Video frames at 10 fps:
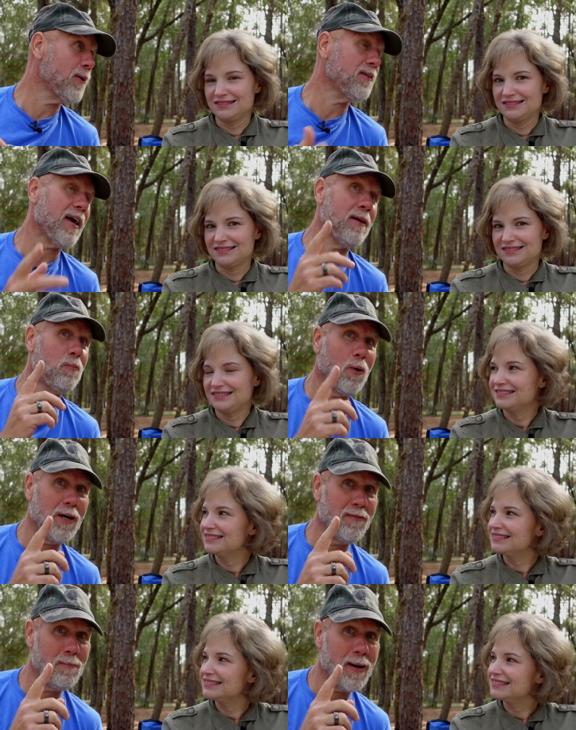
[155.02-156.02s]
Speaker 1: weeks. And one
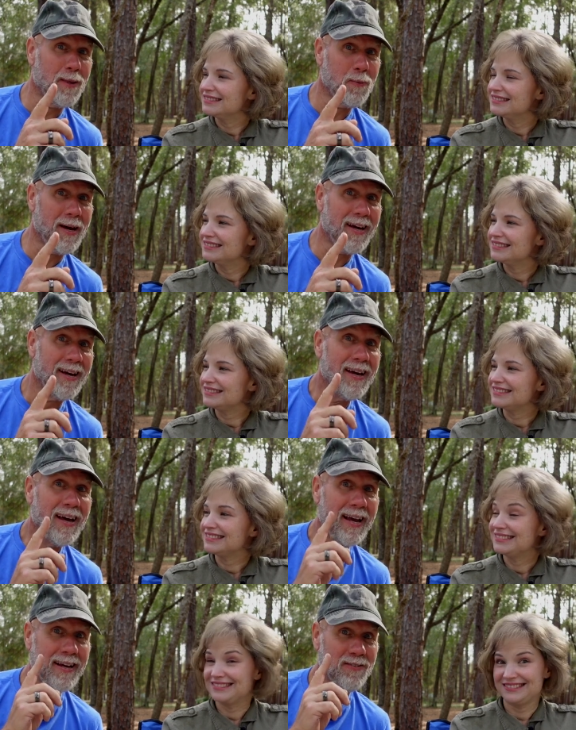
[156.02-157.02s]
of them, by the way,
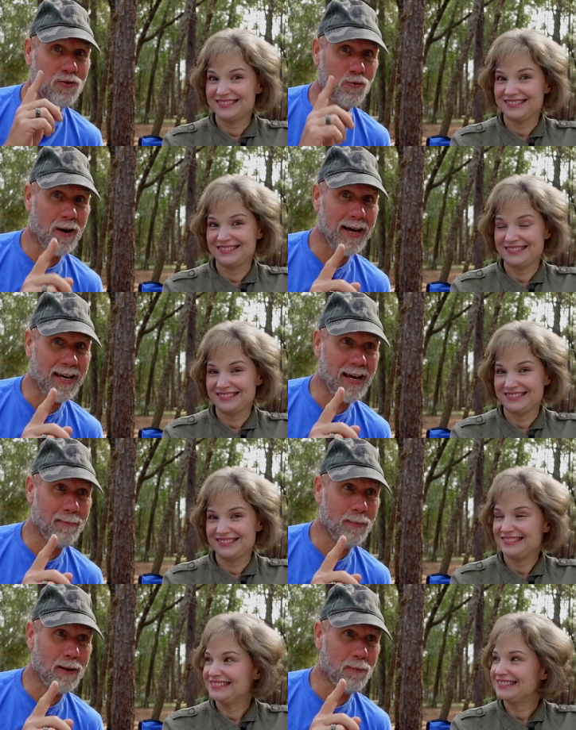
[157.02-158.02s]
is dry
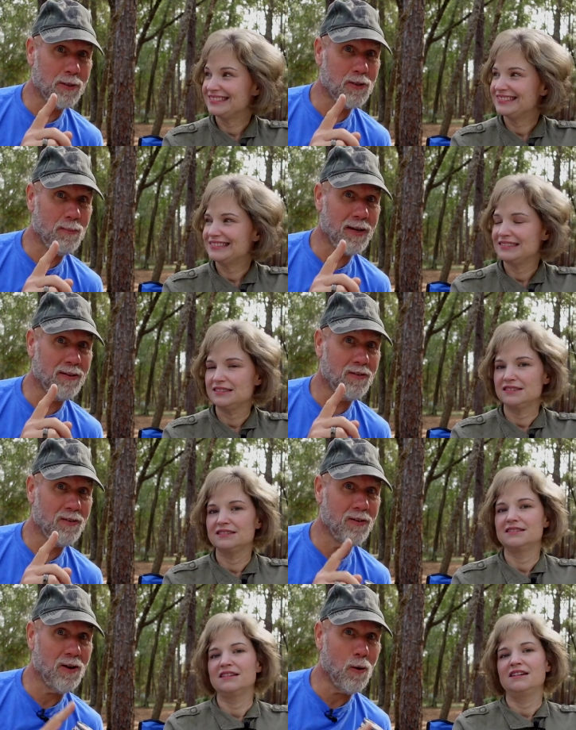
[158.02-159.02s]
camping, which means
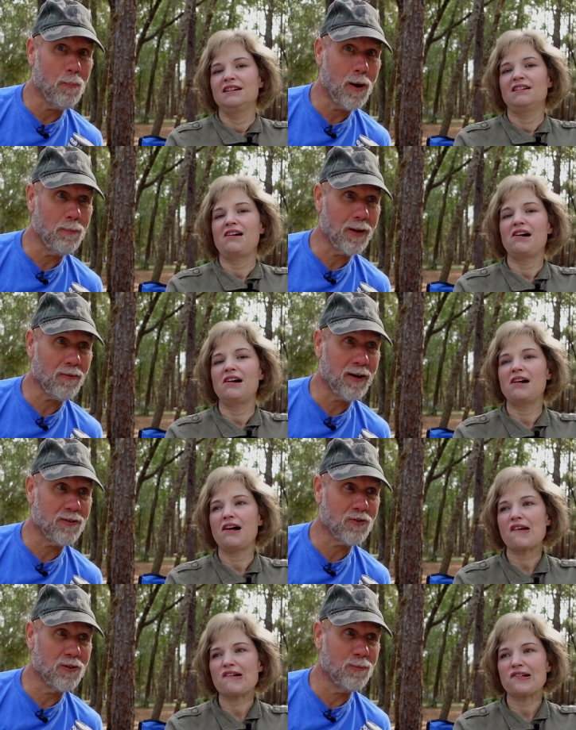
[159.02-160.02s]
no public
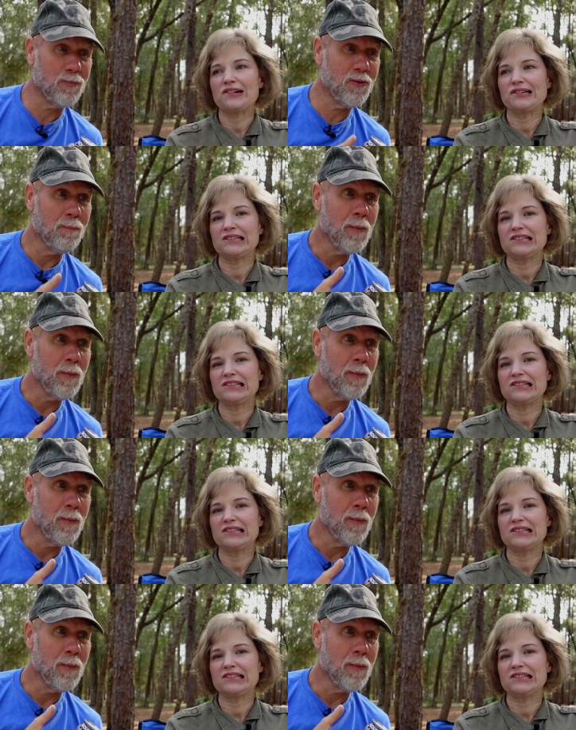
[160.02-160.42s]
restrooms